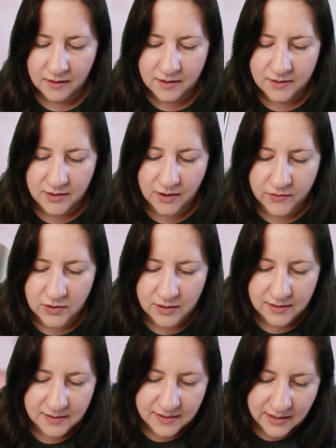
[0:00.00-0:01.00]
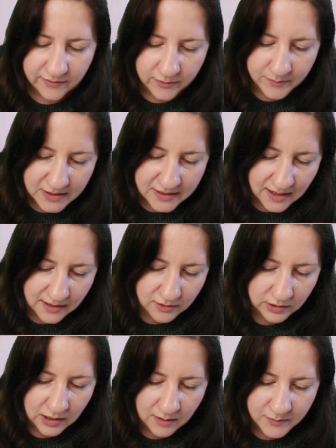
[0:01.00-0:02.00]
So if you can see from this
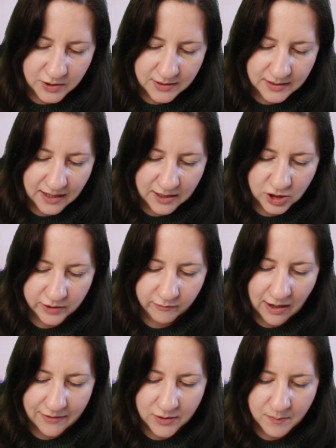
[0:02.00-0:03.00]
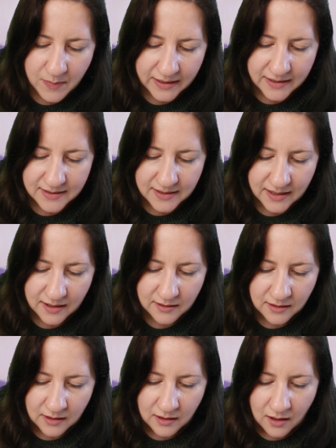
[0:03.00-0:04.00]
angle, just catching round the base here.
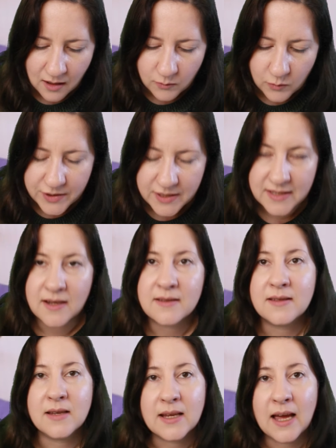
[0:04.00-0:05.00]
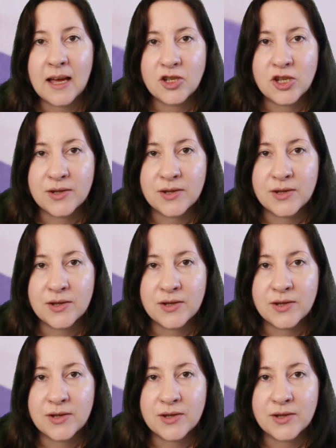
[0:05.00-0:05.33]
And what this does is it catches